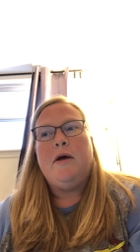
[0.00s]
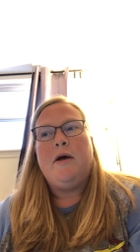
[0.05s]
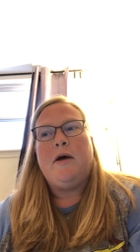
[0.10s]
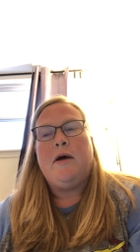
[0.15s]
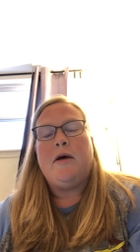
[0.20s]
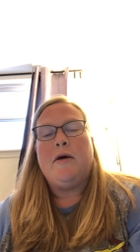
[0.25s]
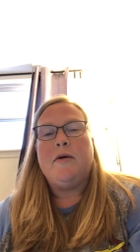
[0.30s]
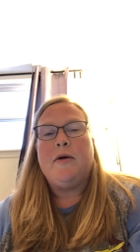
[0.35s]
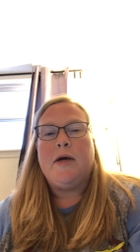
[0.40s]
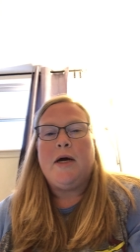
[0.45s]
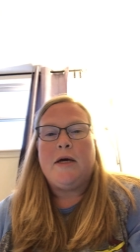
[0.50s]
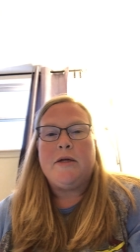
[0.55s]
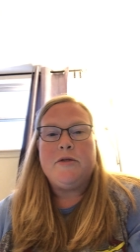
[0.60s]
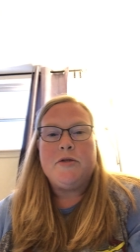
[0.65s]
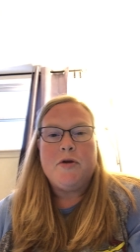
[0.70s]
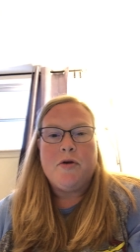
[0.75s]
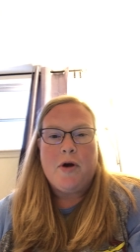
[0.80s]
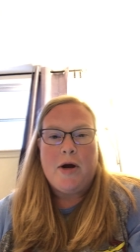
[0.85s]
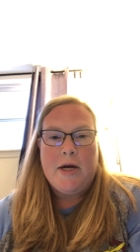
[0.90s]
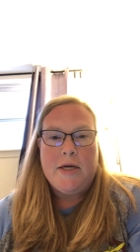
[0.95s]
uh,
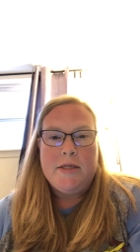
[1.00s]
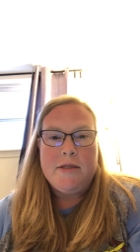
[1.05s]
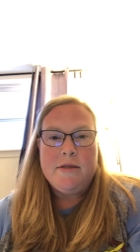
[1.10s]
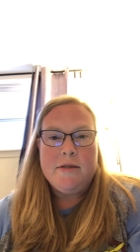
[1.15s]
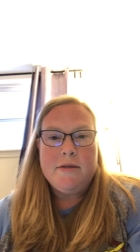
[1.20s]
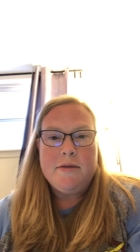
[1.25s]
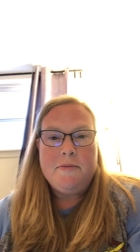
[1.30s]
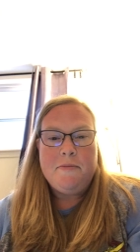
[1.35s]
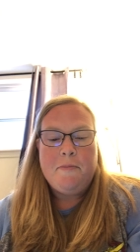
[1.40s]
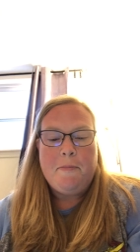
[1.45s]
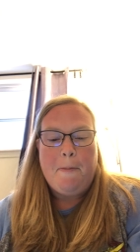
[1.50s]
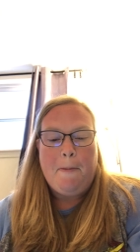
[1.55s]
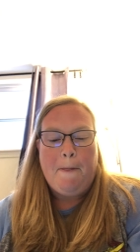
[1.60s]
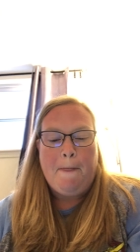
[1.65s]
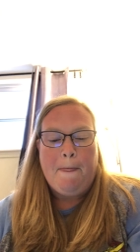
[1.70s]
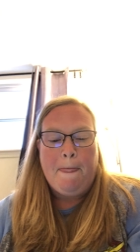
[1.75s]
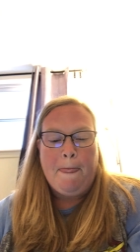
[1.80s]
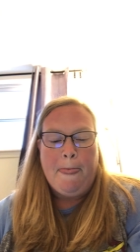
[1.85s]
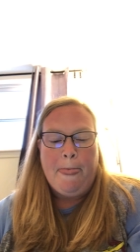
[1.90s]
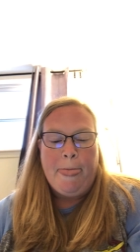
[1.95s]
God's grace
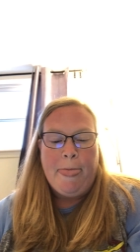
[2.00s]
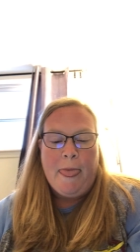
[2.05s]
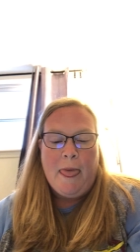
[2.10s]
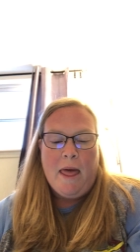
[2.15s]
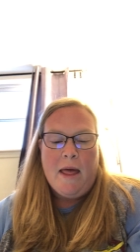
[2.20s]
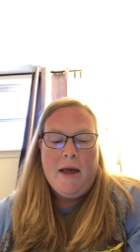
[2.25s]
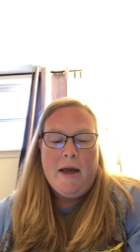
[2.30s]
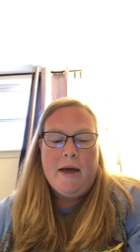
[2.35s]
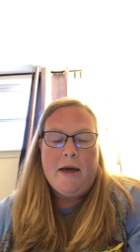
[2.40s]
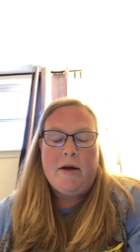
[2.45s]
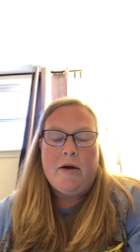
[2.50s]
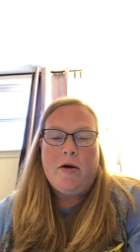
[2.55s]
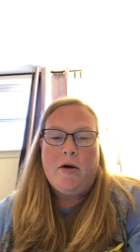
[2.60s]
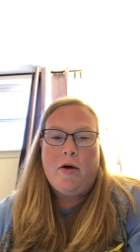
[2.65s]
and